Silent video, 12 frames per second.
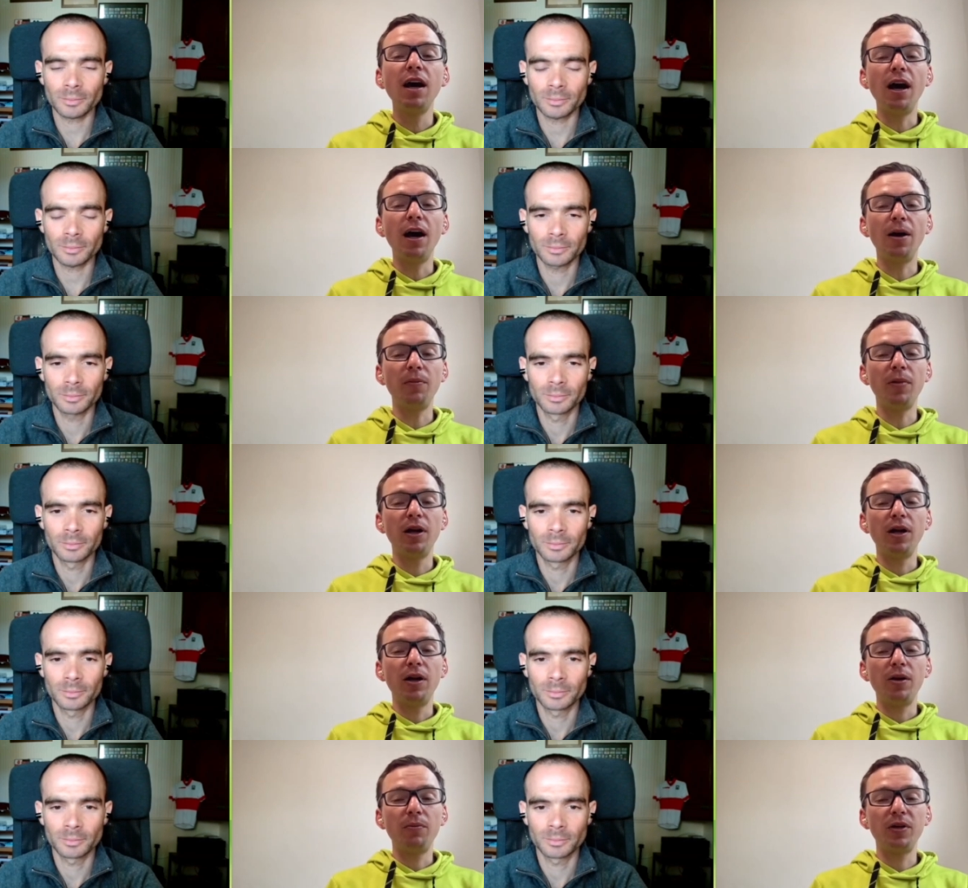Speaker 1: Um,
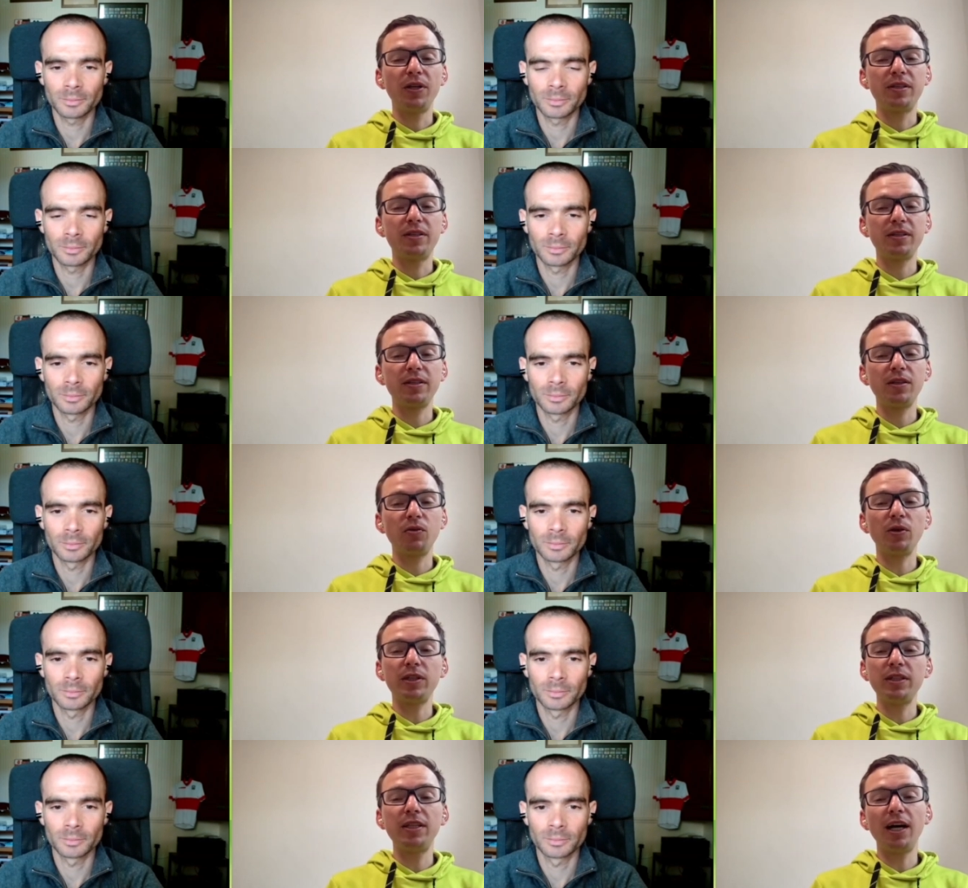but
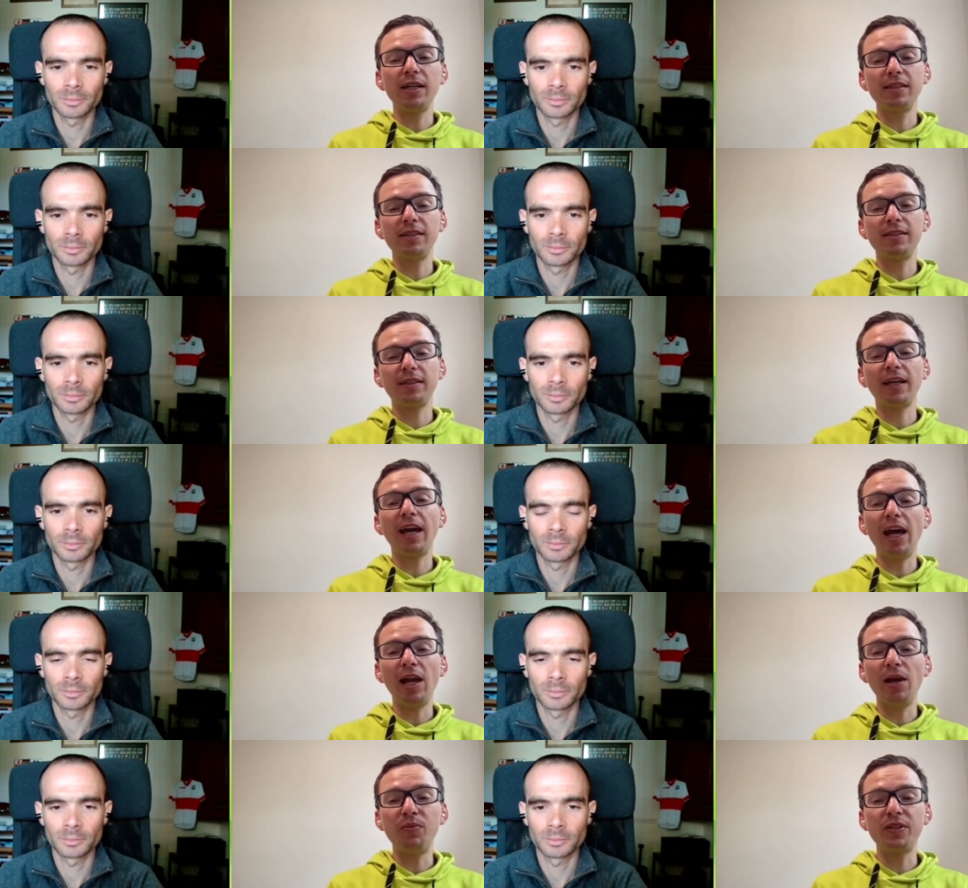what it does is
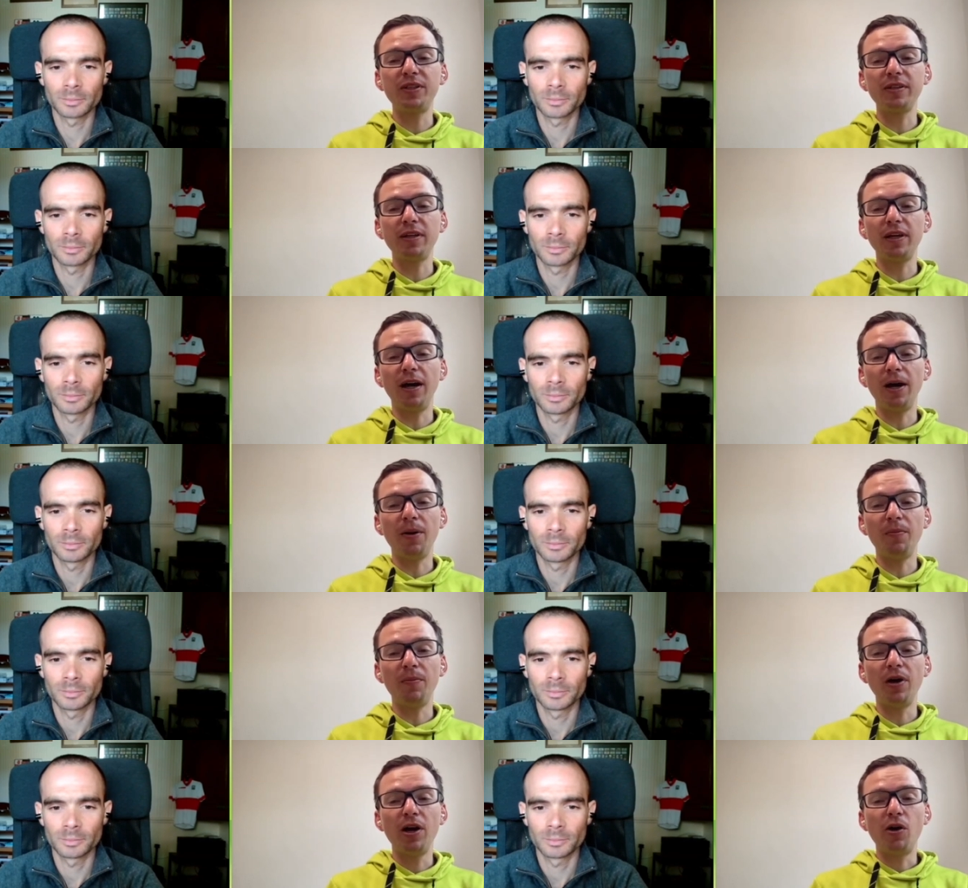helps
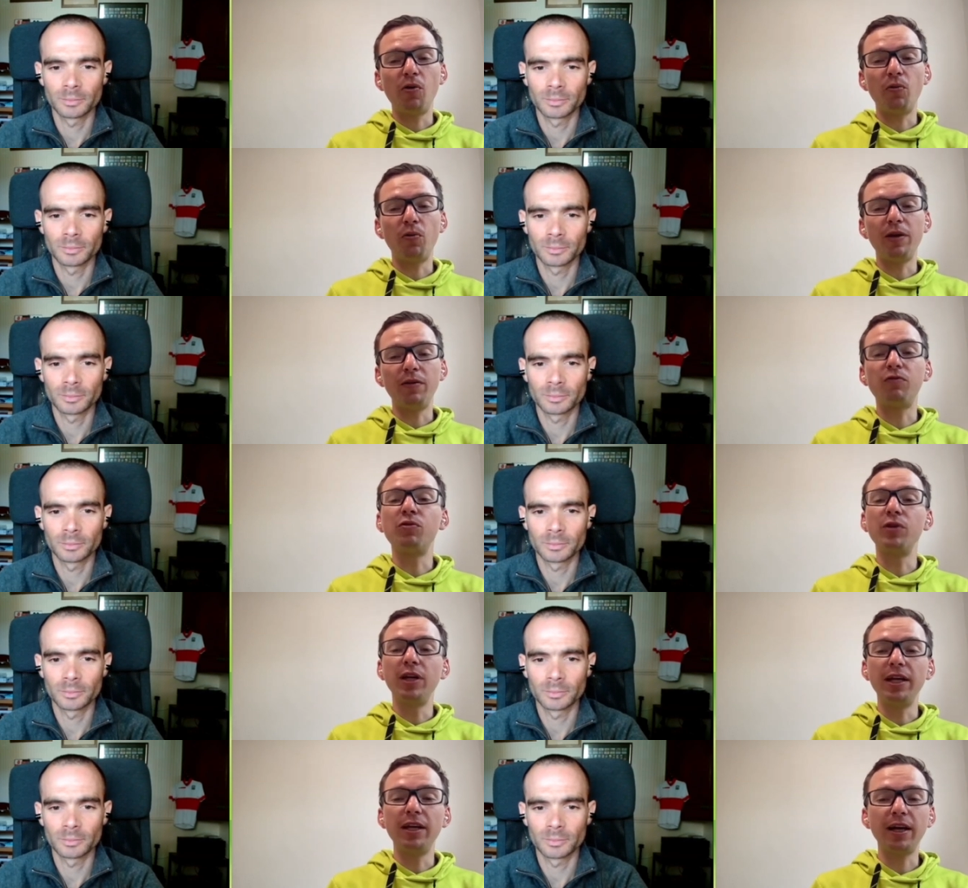um, with
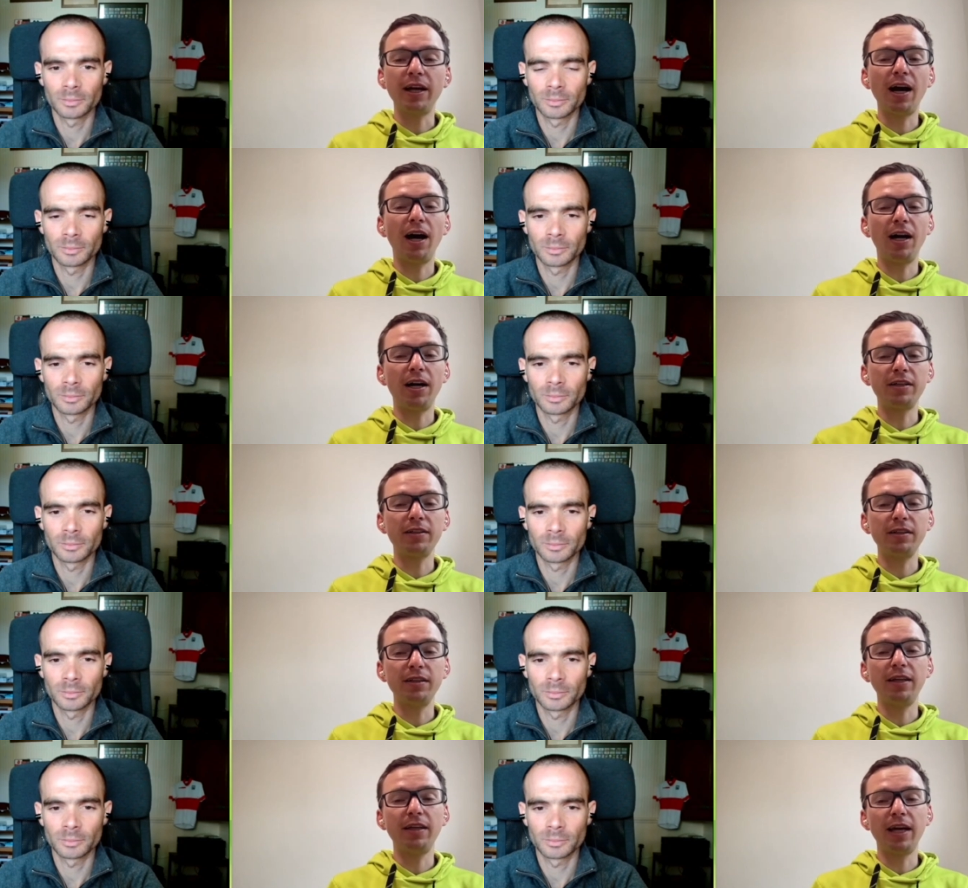really hard,
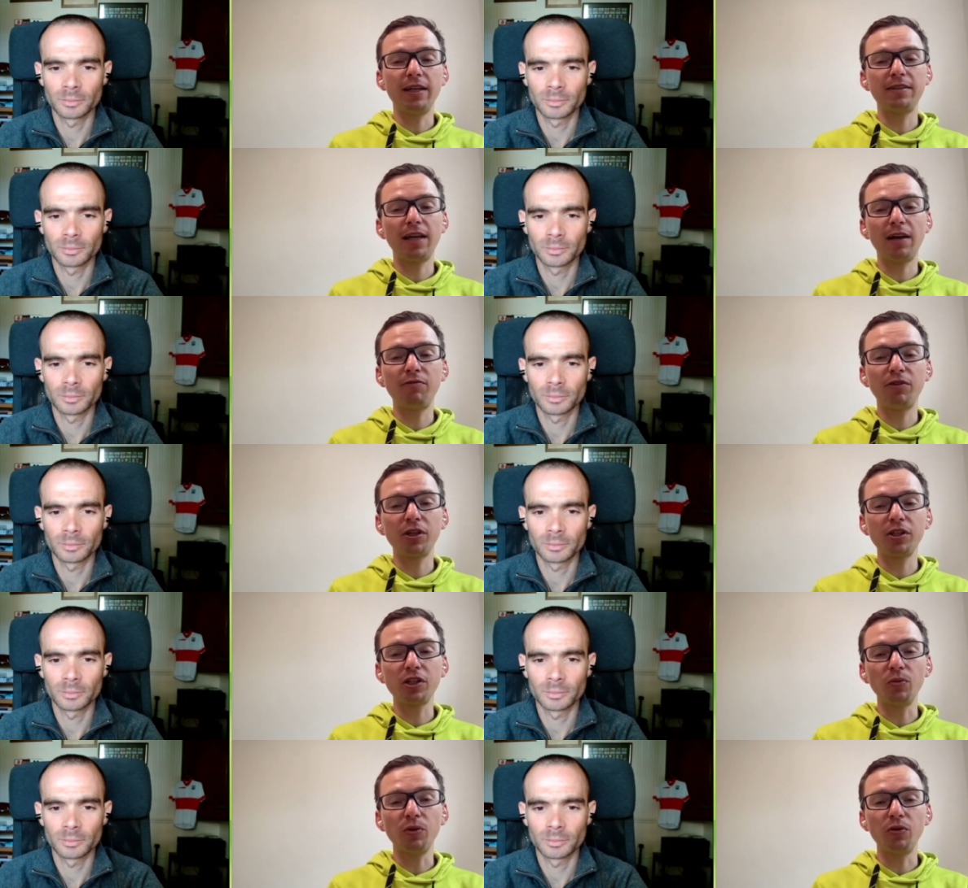intense efforts.
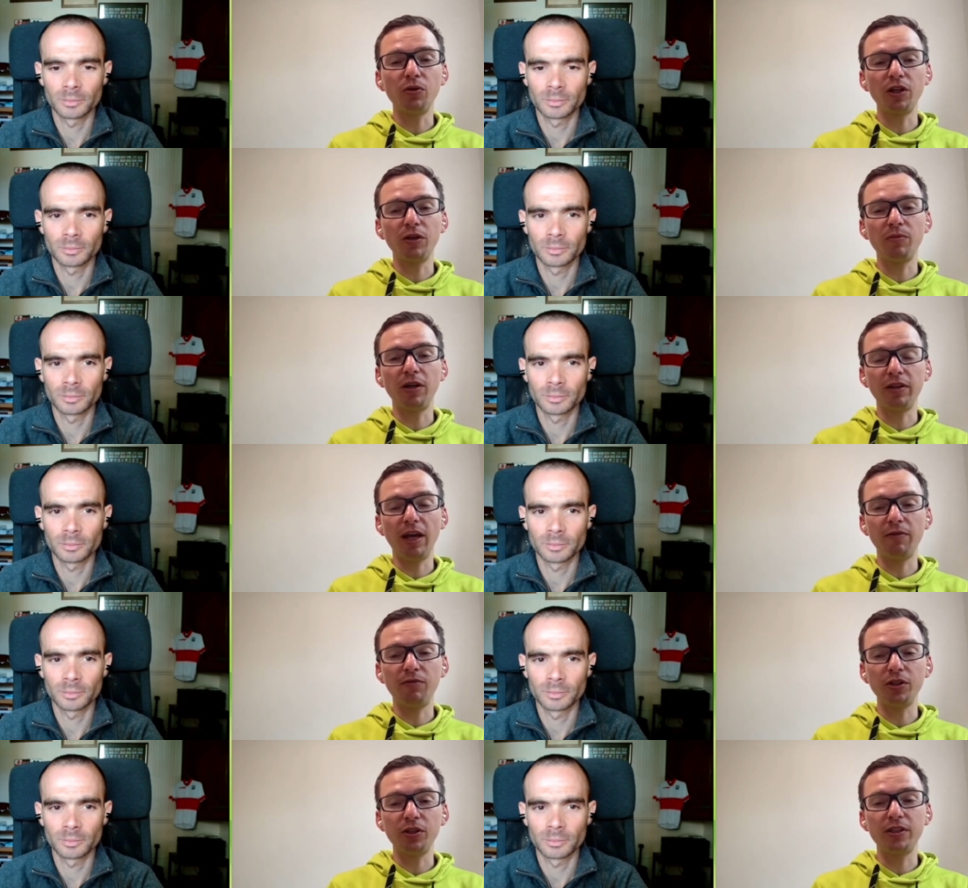So we are talking about
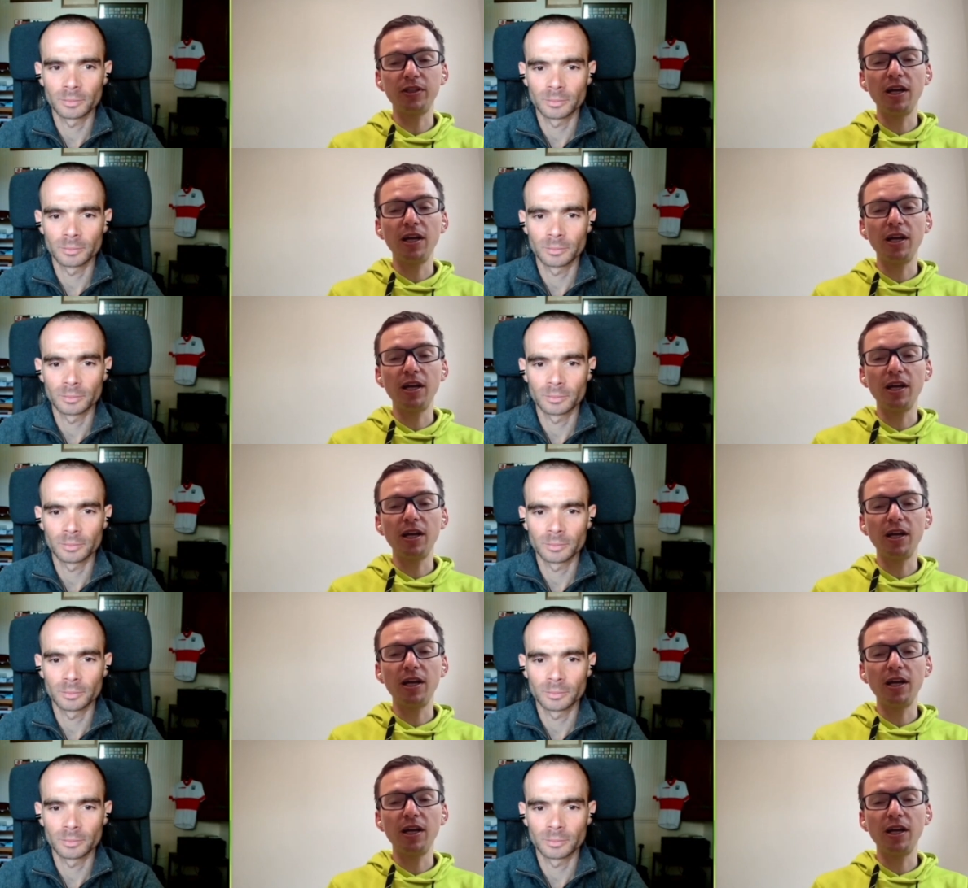efforts